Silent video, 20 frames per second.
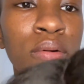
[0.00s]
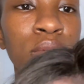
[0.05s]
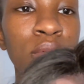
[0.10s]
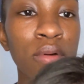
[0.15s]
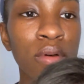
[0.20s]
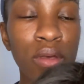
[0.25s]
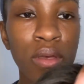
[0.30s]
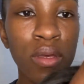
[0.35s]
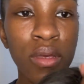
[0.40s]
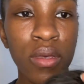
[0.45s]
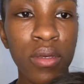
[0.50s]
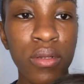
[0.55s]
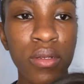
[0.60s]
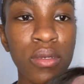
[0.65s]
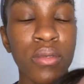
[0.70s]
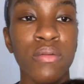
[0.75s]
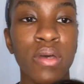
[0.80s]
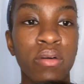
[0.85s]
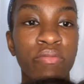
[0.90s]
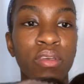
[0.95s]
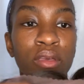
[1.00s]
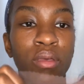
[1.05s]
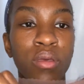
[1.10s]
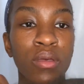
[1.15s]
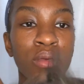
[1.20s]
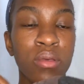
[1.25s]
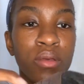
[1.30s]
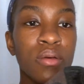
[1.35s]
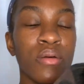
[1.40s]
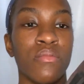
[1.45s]
top.
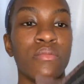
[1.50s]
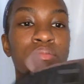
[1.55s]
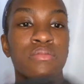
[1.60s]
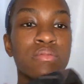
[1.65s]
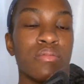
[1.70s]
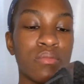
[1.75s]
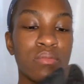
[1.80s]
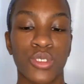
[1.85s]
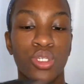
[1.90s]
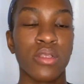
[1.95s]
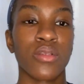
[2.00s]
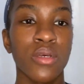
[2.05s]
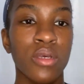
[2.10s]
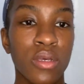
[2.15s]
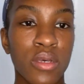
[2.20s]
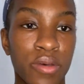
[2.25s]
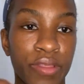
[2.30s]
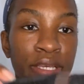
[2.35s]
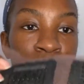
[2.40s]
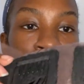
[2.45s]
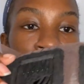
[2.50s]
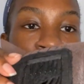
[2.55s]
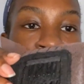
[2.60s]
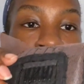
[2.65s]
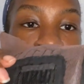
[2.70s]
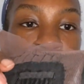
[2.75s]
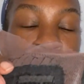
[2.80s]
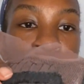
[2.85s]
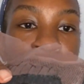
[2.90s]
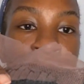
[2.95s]
Um, and this is inside the cap.
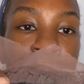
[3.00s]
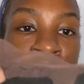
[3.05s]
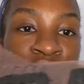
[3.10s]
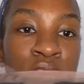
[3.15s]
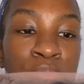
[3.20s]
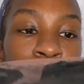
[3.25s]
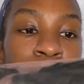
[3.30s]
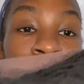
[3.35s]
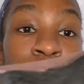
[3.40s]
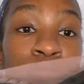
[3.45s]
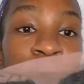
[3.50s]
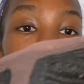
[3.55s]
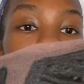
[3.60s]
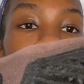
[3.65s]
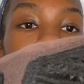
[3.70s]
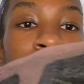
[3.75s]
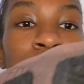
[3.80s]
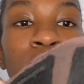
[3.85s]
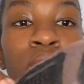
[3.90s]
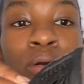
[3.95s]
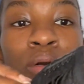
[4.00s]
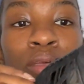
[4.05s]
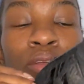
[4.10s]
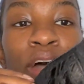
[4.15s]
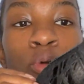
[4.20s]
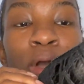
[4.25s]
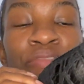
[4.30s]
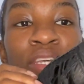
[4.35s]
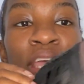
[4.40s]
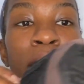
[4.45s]
It's a wefted cap, five
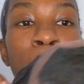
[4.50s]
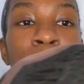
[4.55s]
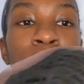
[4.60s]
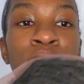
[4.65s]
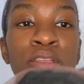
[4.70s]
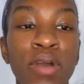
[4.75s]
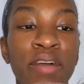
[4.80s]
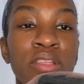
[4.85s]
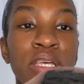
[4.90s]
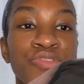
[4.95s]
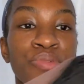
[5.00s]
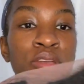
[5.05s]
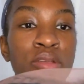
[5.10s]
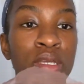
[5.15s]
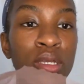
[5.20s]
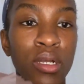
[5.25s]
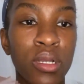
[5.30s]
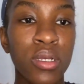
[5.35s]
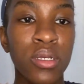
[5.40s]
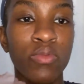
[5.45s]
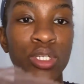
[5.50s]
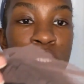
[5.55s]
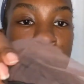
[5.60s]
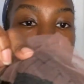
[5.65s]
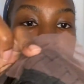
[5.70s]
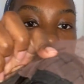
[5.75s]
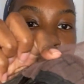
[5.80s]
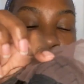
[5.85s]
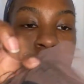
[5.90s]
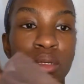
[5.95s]
inches of parting, ear
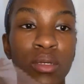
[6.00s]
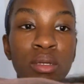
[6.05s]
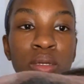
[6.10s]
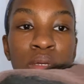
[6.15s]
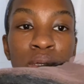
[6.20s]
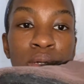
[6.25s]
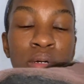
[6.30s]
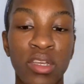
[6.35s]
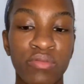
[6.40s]
tabs on either